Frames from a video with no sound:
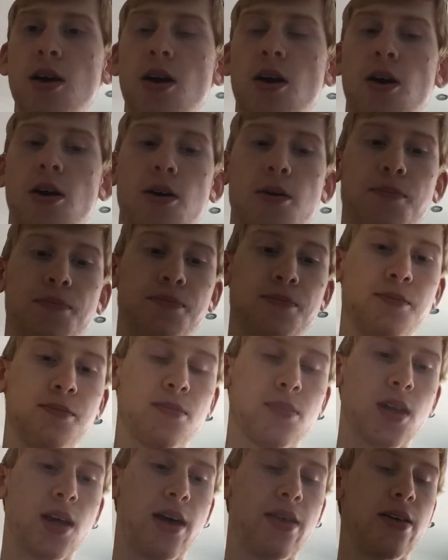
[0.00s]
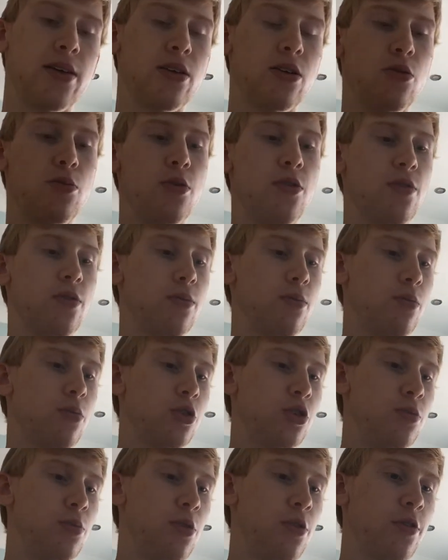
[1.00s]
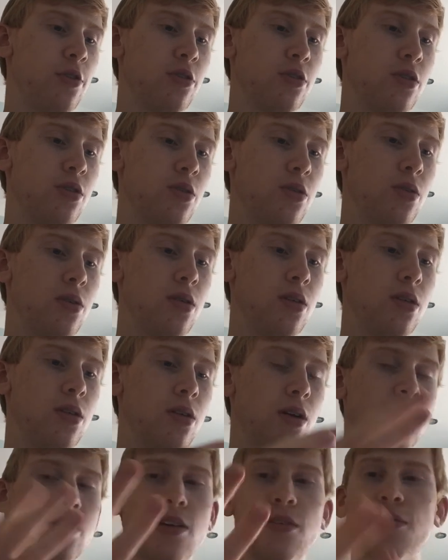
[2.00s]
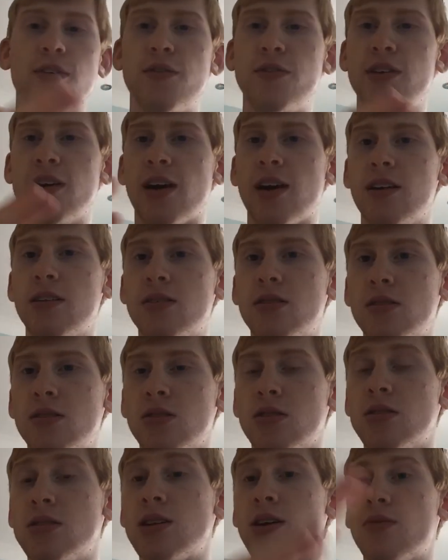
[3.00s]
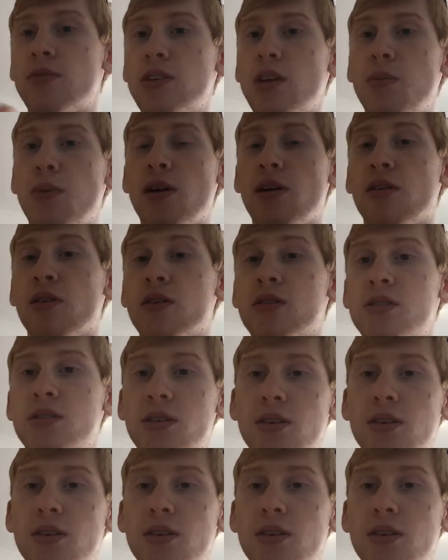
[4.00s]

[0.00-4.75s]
And then we should move on to 1958 to 70 period.